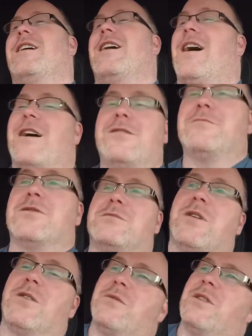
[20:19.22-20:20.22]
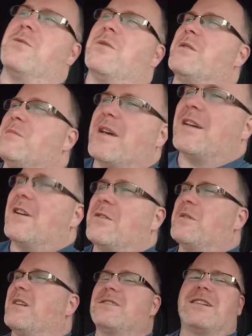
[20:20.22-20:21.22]
I almost bought one at Winnebago,
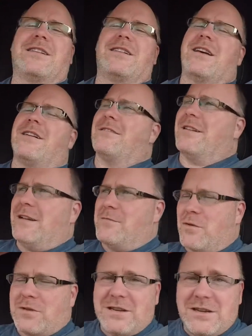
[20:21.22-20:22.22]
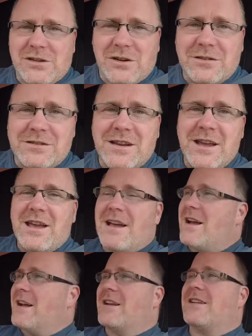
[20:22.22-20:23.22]
but I was like, I don't need any more t-shirts.
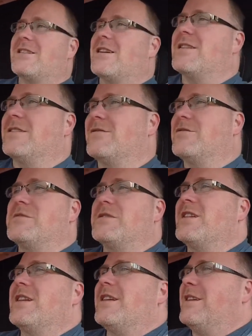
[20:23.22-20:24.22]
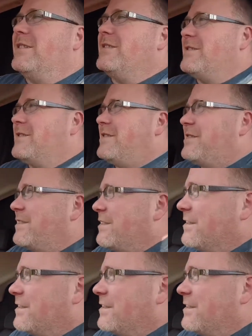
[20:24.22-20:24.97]
I got a ton of them as it is.